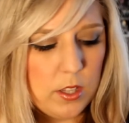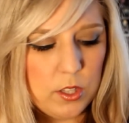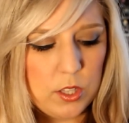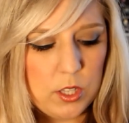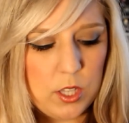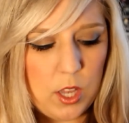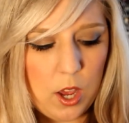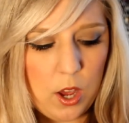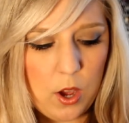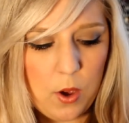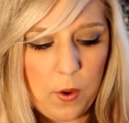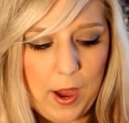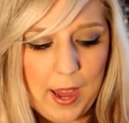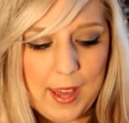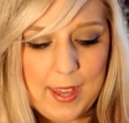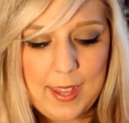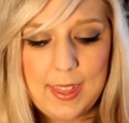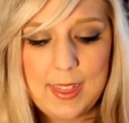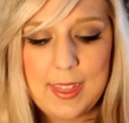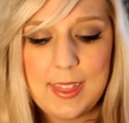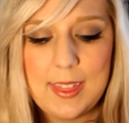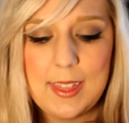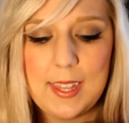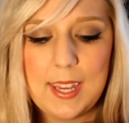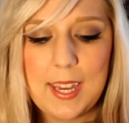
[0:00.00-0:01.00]
So I
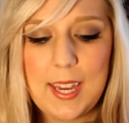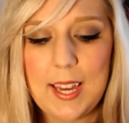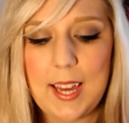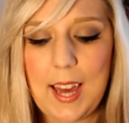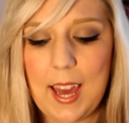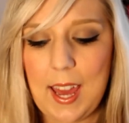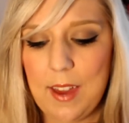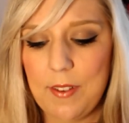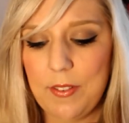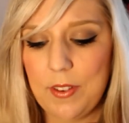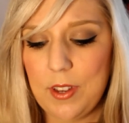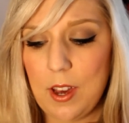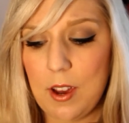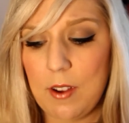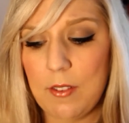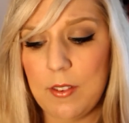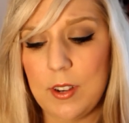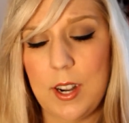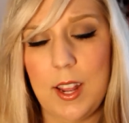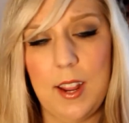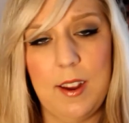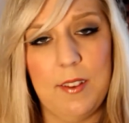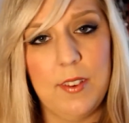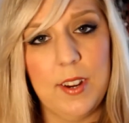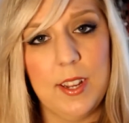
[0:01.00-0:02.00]
think I've
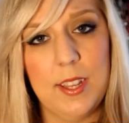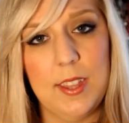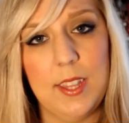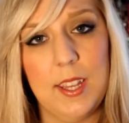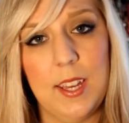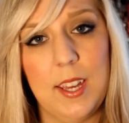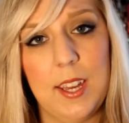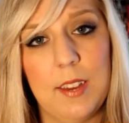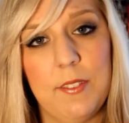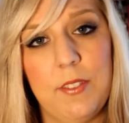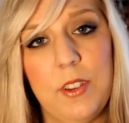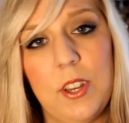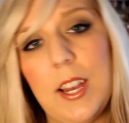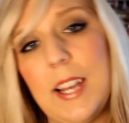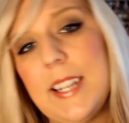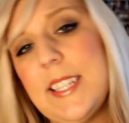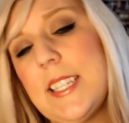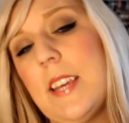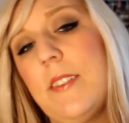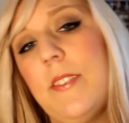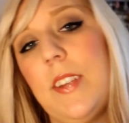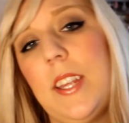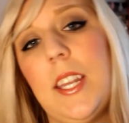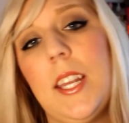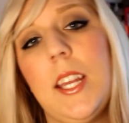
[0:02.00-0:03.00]
covered everything. If you guys
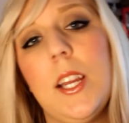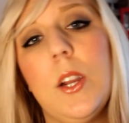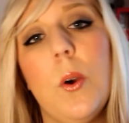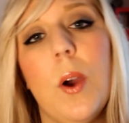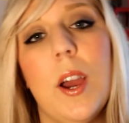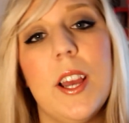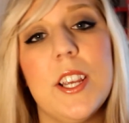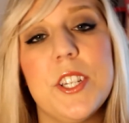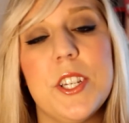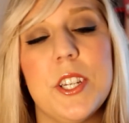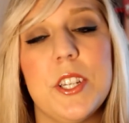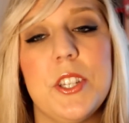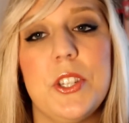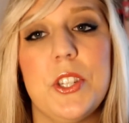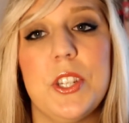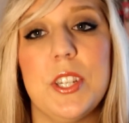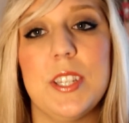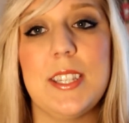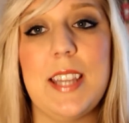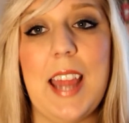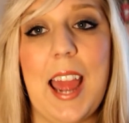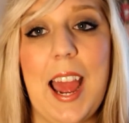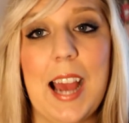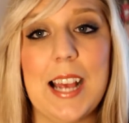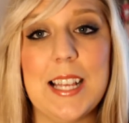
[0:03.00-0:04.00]
have any questions,
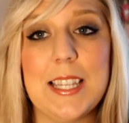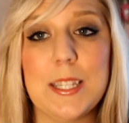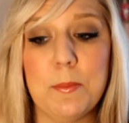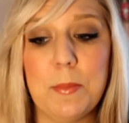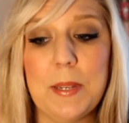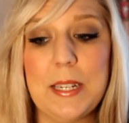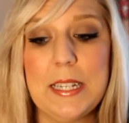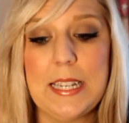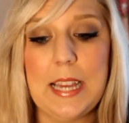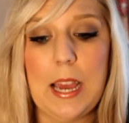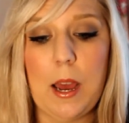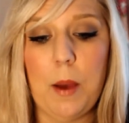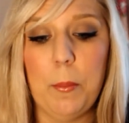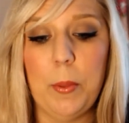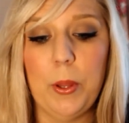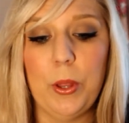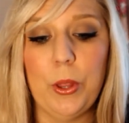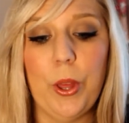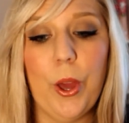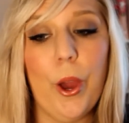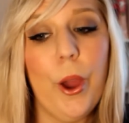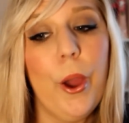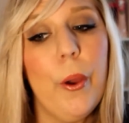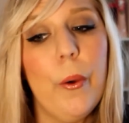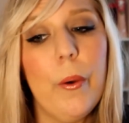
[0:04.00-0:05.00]
just ask me down
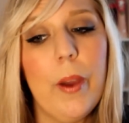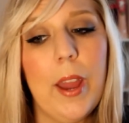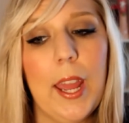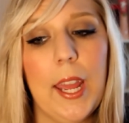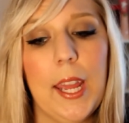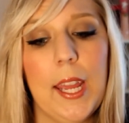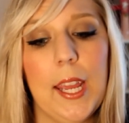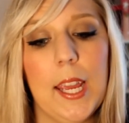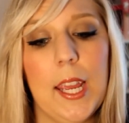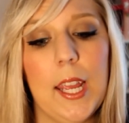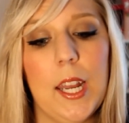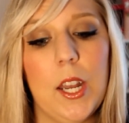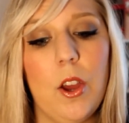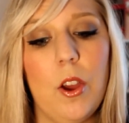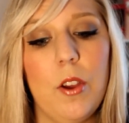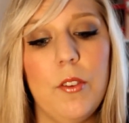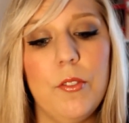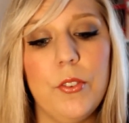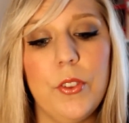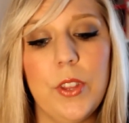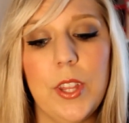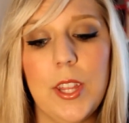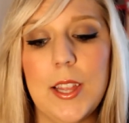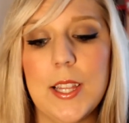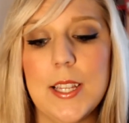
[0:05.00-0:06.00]
below, and
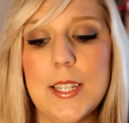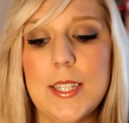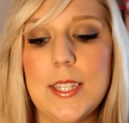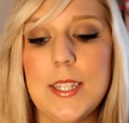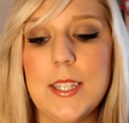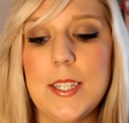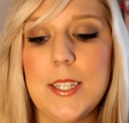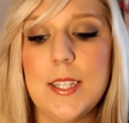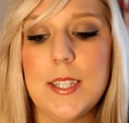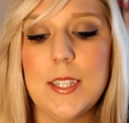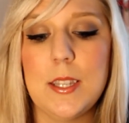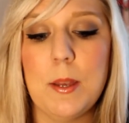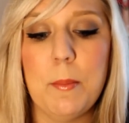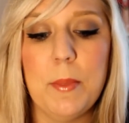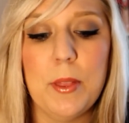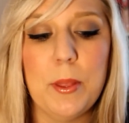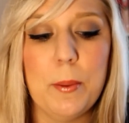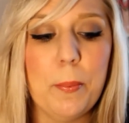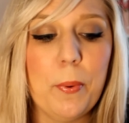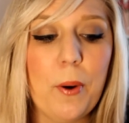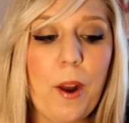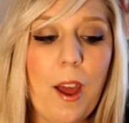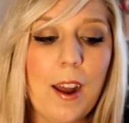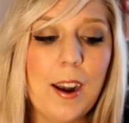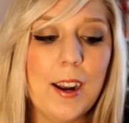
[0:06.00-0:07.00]
hopefully this is some of the
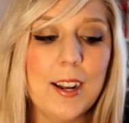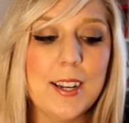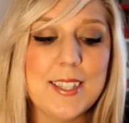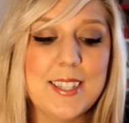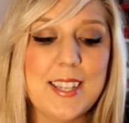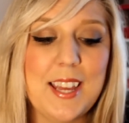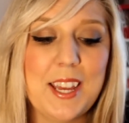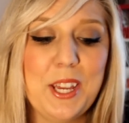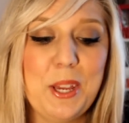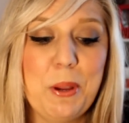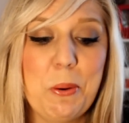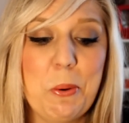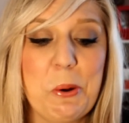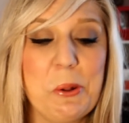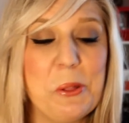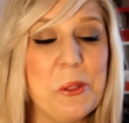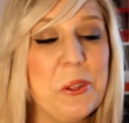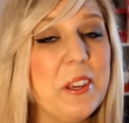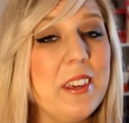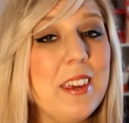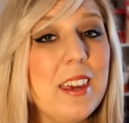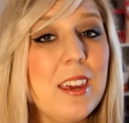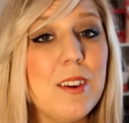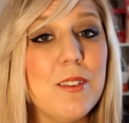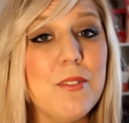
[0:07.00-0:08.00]
products that you are
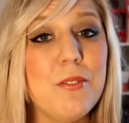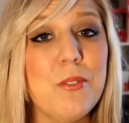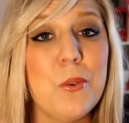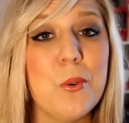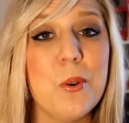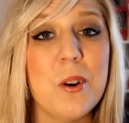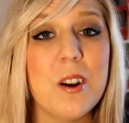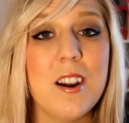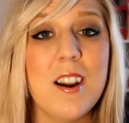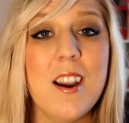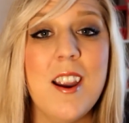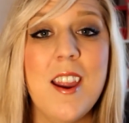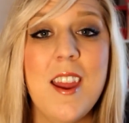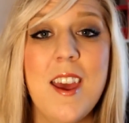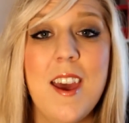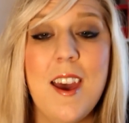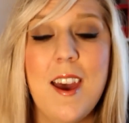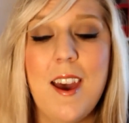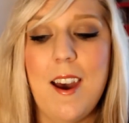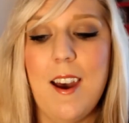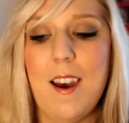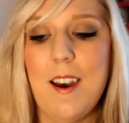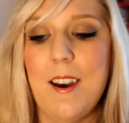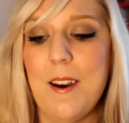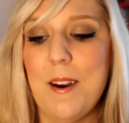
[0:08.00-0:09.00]
looking for.
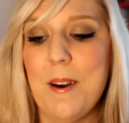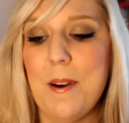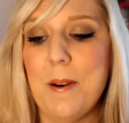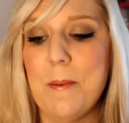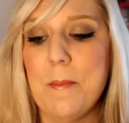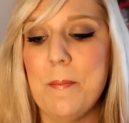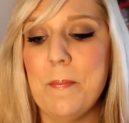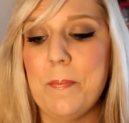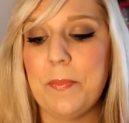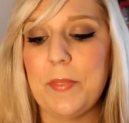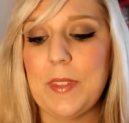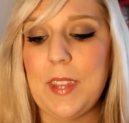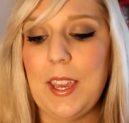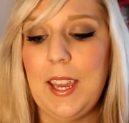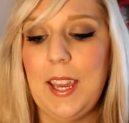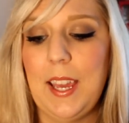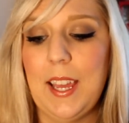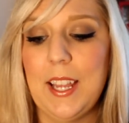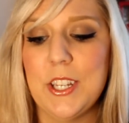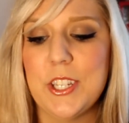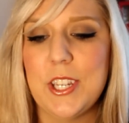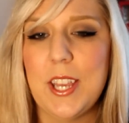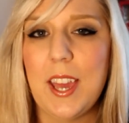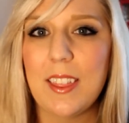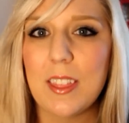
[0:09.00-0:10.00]

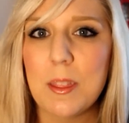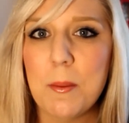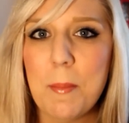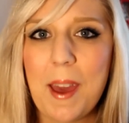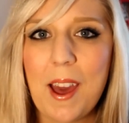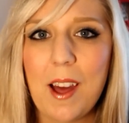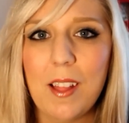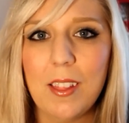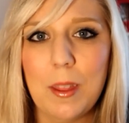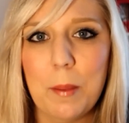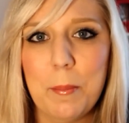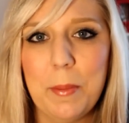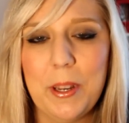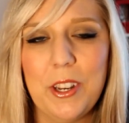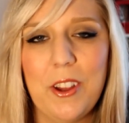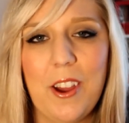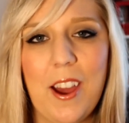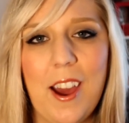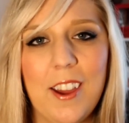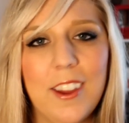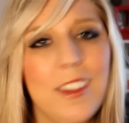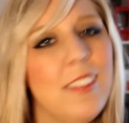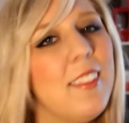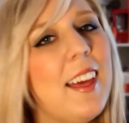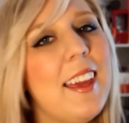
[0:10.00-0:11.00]
And check them out. Let me know
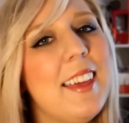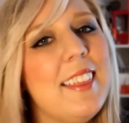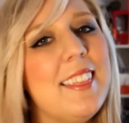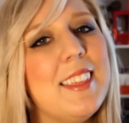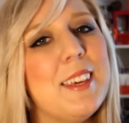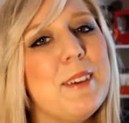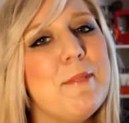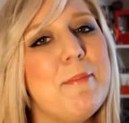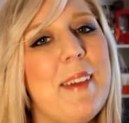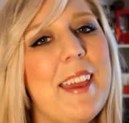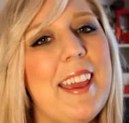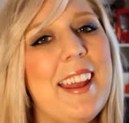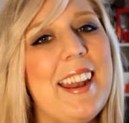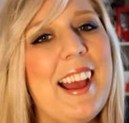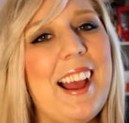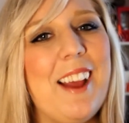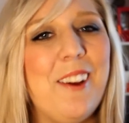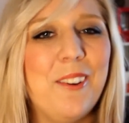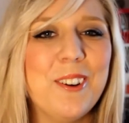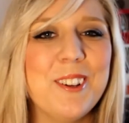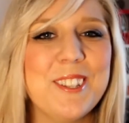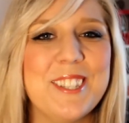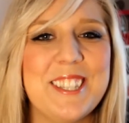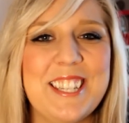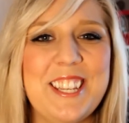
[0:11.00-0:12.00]
how you like them, and I
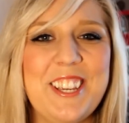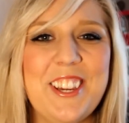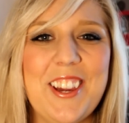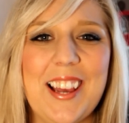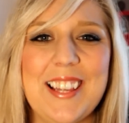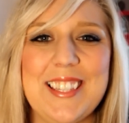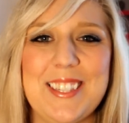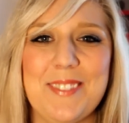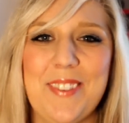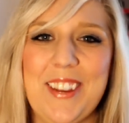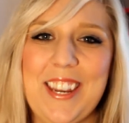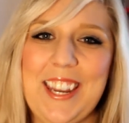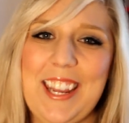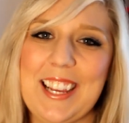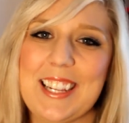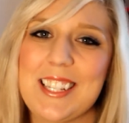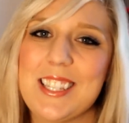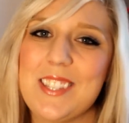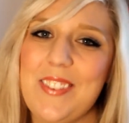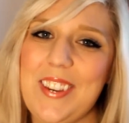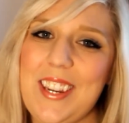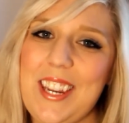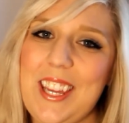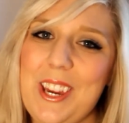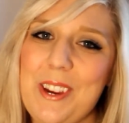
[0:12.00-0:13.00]
will see you guys in my
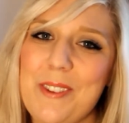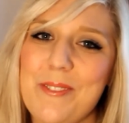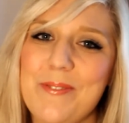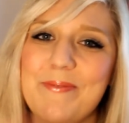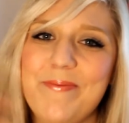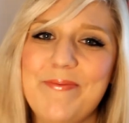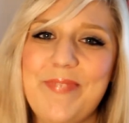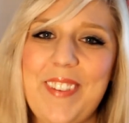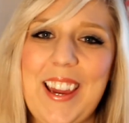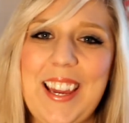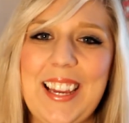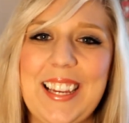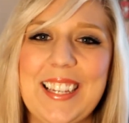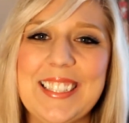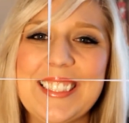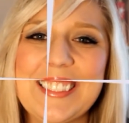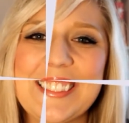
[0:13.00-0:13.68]
next video. Bye.